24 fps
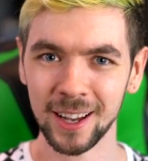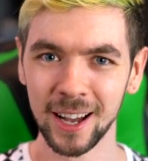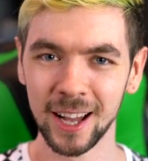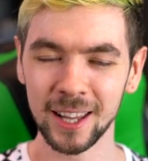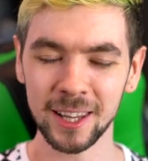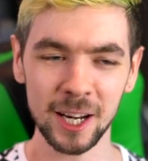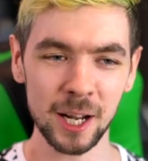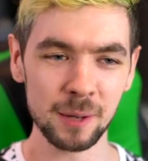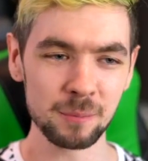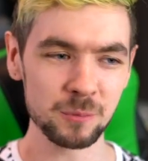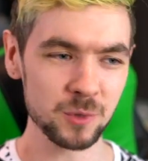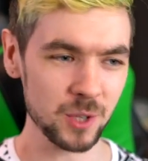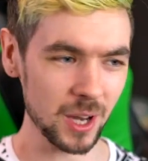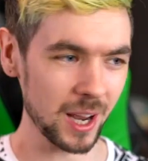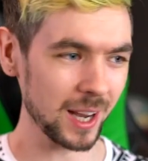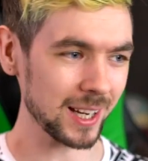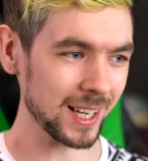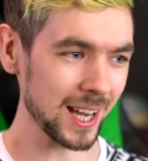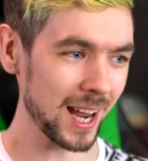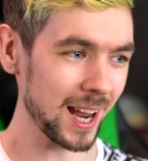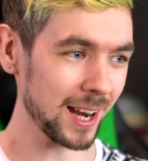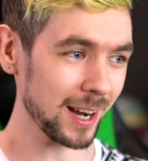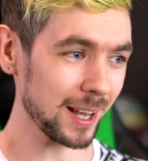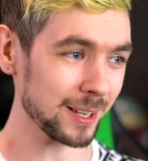And then I'm,
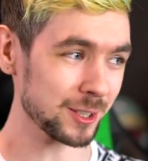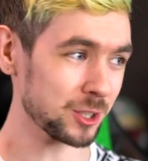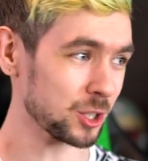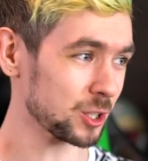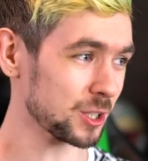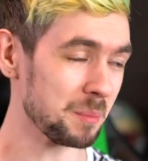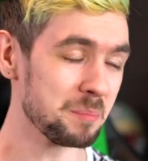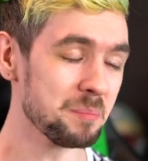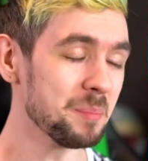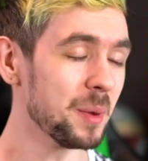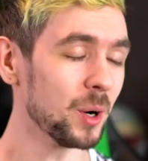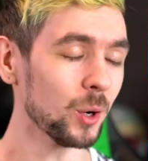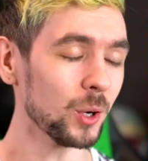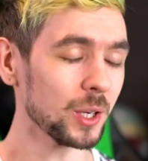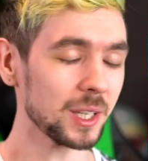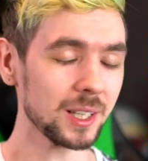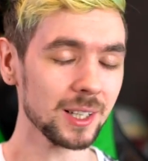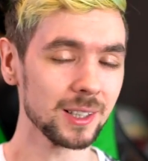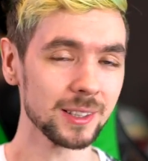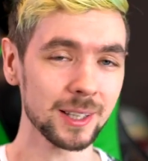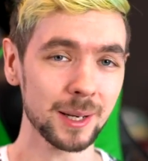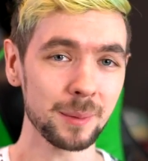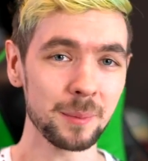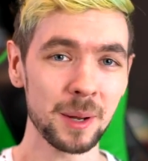again, it's just a
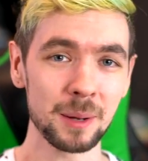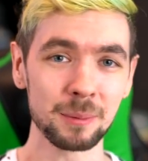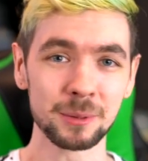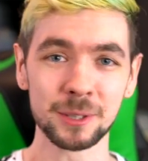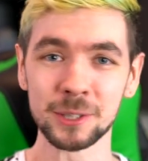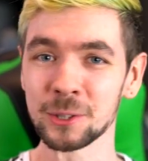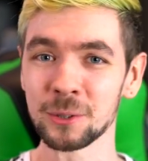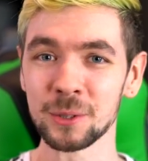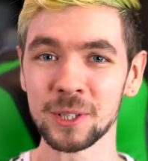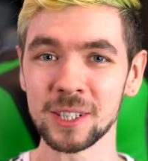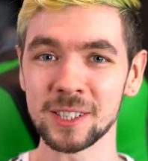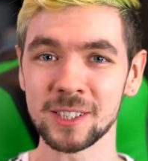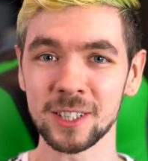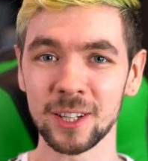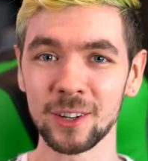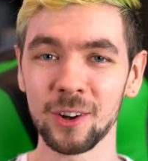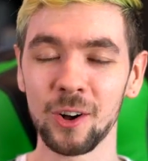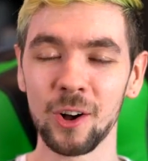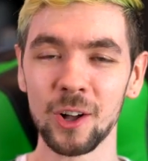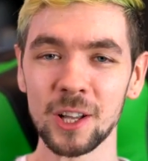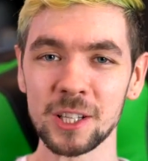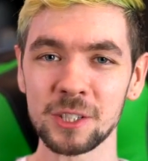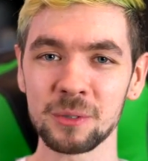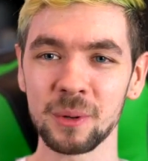miracle that I'm able to do this at
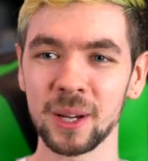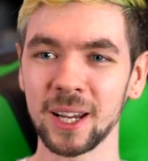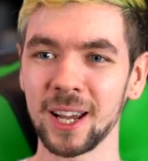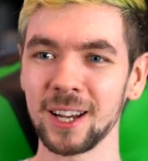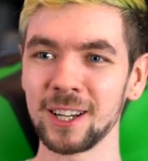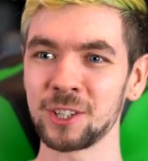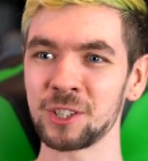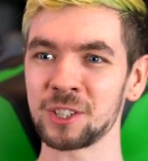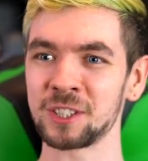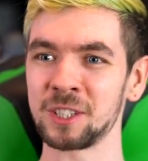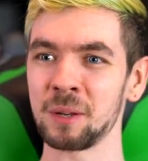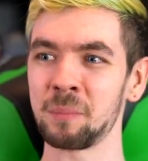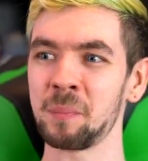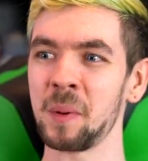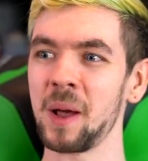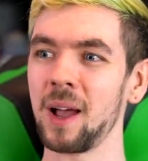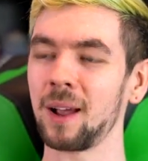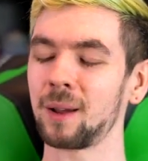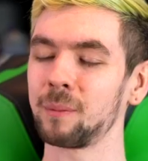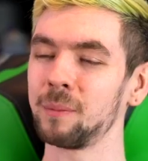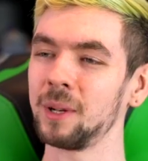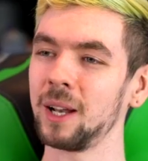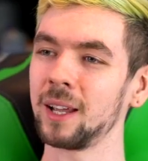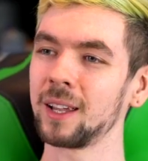all. So I kind of just sit
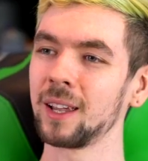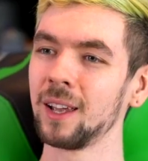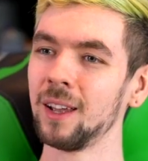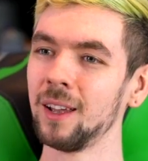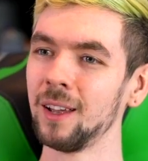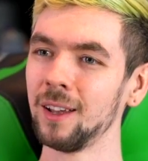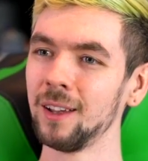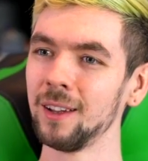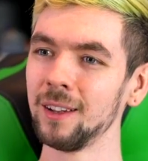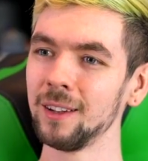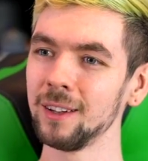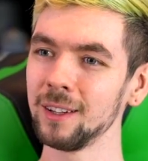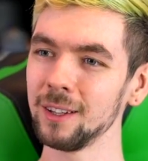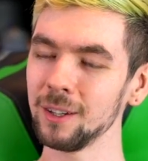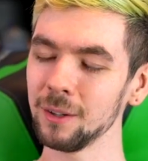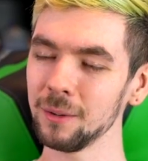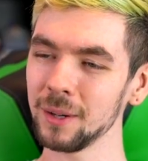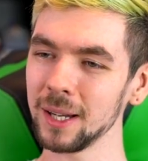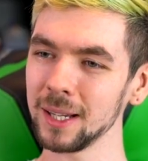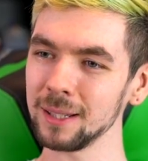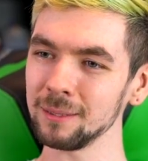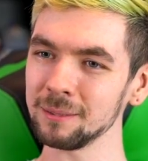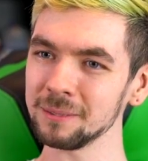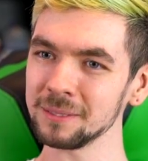back and be like, you know
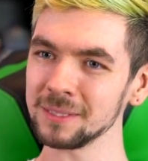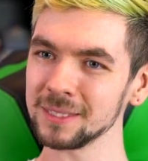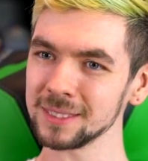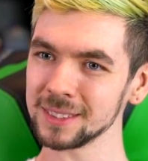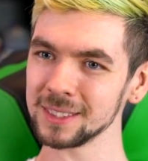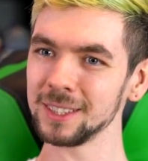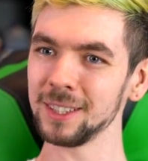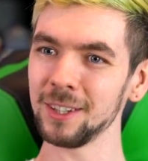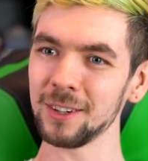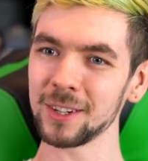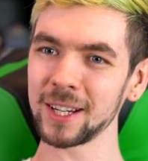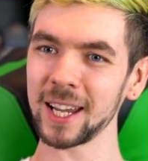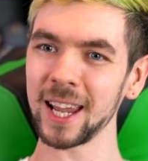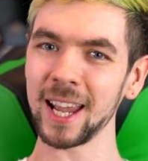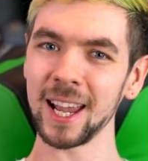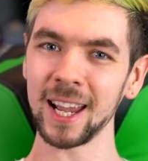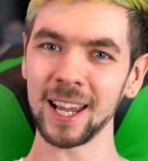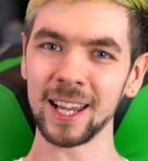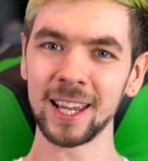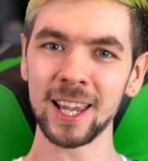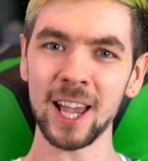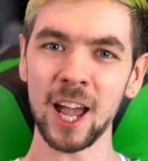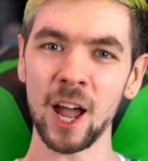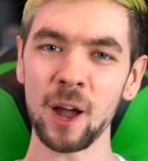what?
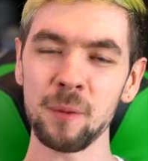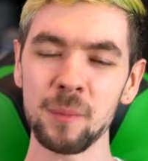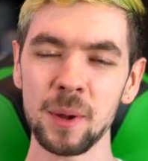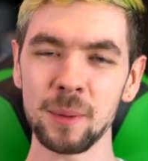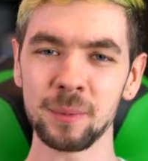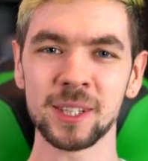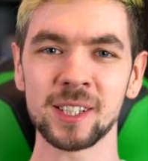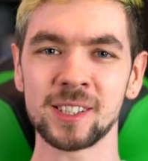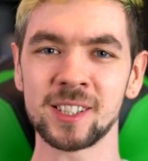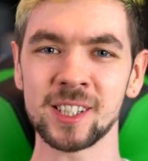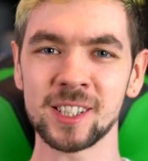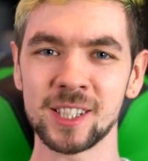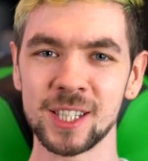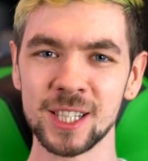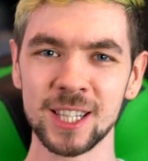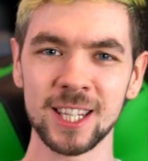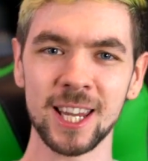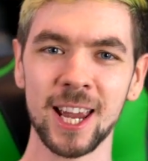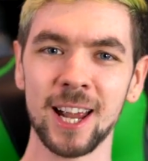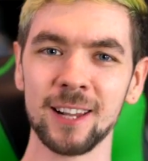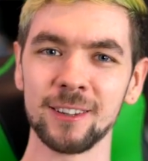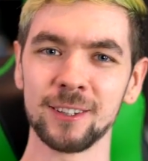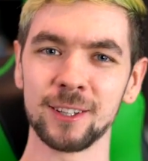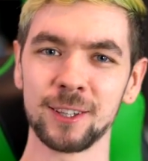okay, yeah, maybe this isn't
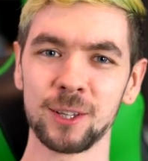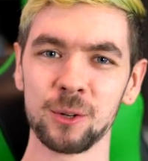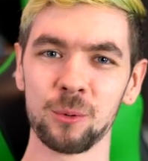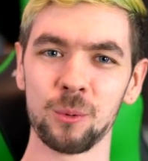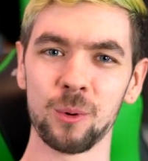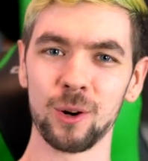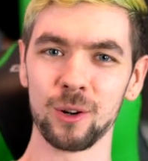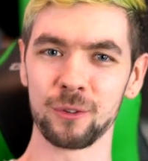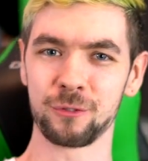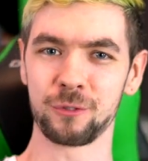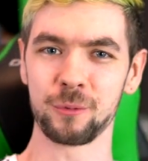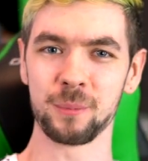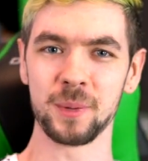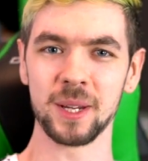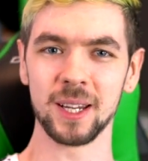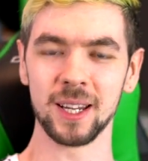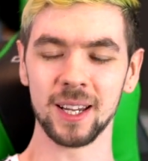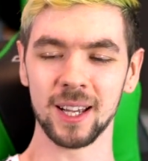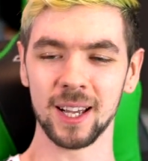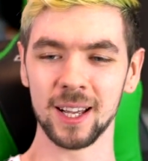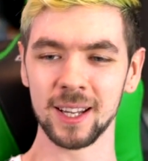the end of the world for me.